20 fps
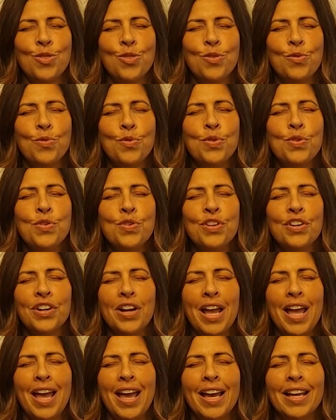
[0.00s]
through your
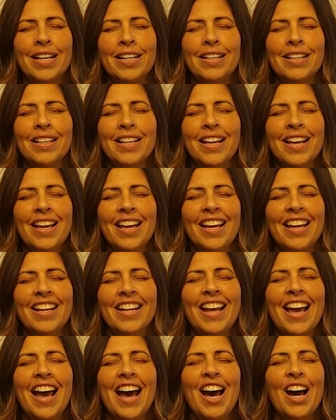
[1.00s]
head
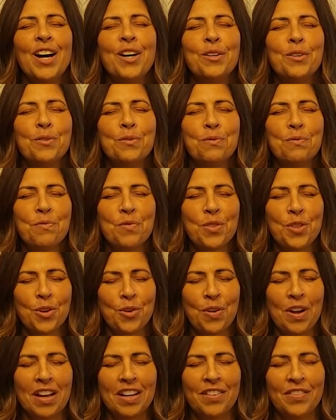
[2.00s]
and out the
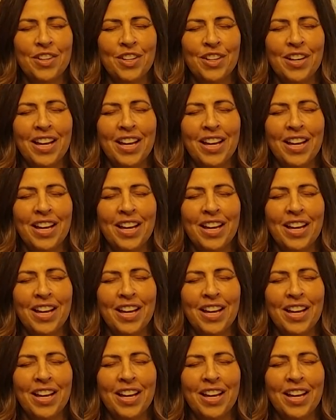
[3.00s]
crown of your